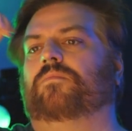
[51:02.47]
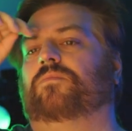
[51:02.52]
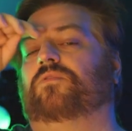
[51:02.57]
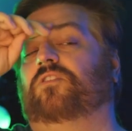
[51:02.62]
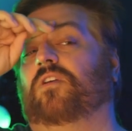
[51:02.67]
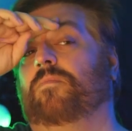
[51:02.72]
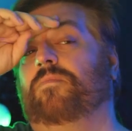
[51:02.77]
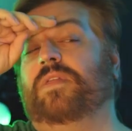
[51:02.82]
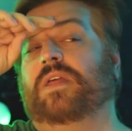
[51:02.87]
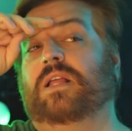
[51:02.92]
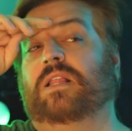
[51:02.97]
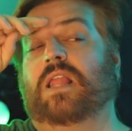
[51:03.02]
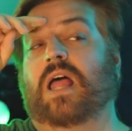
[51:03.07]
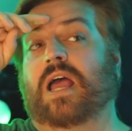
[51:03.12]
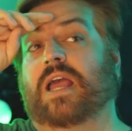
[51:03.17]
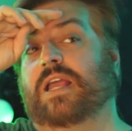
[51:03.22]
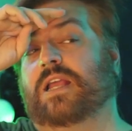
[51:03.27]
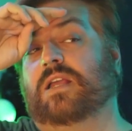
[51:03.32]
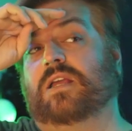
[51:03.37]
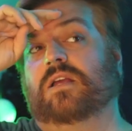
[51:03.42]
Something
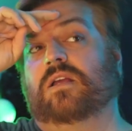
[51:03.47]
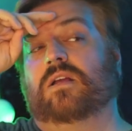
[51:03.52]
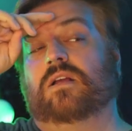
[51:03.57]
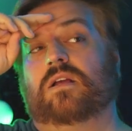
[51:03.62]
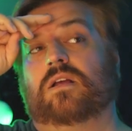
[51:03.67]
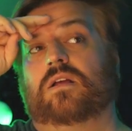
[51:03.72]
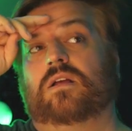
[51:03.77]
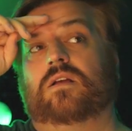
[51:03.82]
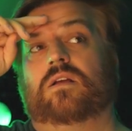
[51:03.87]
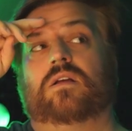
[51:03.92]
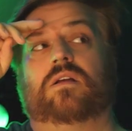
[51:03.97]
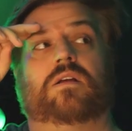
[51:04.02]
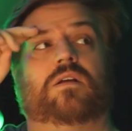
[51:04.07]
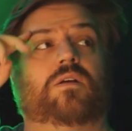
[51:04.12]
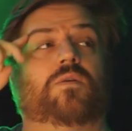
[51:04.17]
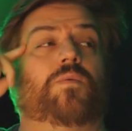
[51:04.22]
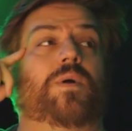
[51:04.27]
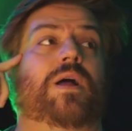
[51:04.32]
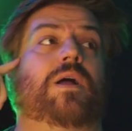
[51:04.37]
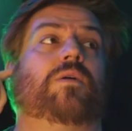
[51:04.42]
like,
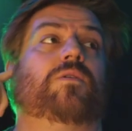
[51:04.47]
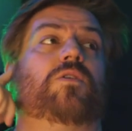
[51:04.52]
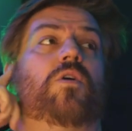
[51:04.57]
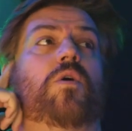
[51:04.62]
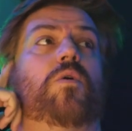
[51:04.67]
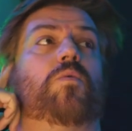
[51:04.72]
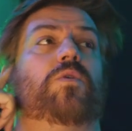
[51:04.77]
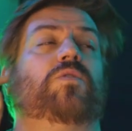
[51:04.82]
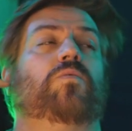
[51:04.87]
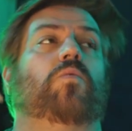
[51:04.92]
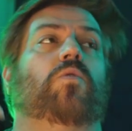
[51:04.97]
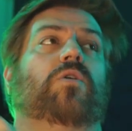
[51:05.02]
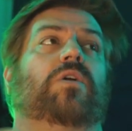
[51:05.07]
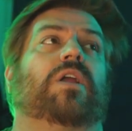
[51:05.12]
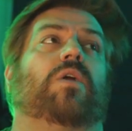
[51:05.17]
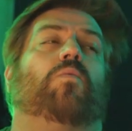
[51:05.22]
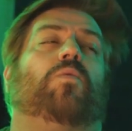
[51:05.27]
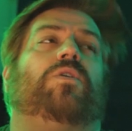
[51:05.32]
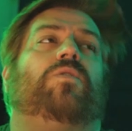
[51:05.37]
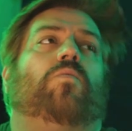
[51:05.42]
well, no, it wouldn't
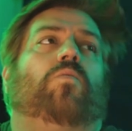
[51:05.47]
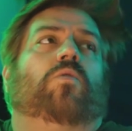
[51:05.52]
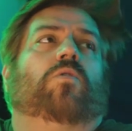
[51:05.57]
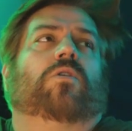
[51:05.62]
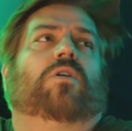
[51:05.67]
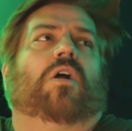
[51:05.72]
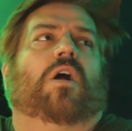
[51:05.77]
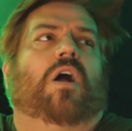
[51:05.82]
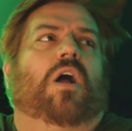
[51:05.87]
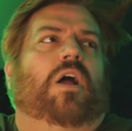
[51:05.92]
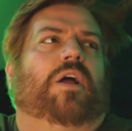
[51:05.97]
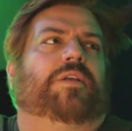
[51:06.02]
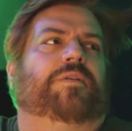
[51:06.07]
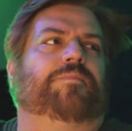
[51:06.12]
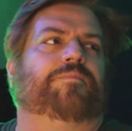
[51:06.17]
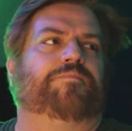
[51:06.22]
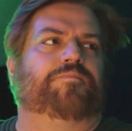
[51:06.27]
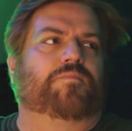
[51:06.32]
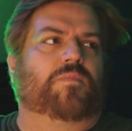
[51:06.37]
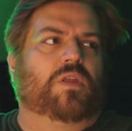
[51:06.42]
work. It wouldn't work
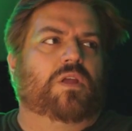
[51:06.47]
on.